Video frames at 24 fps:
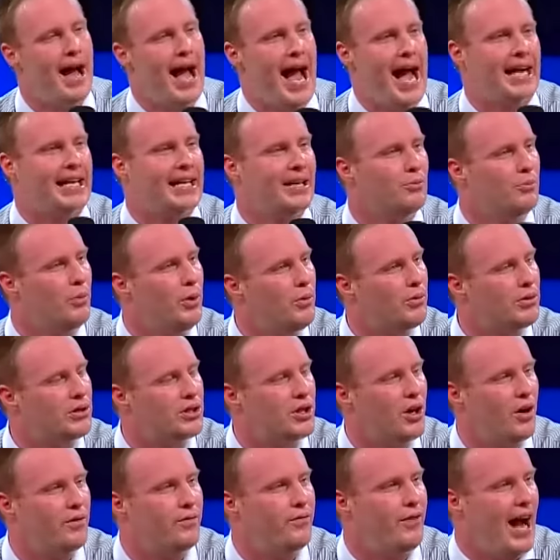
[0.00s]
back and we were
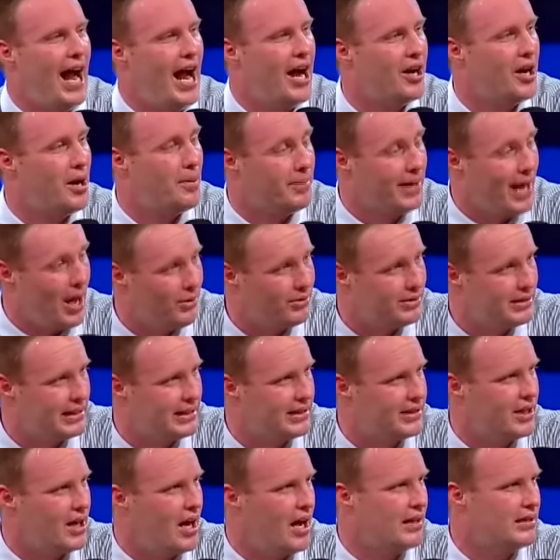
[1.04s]
so fired up, and I was
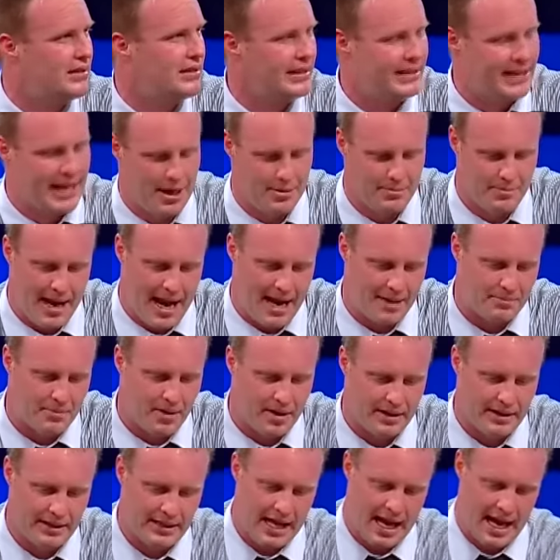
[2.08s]
exhausted. Came back
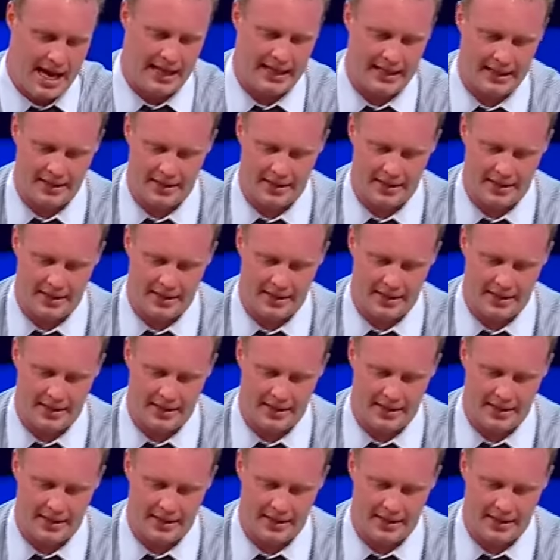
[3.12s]
Monday night,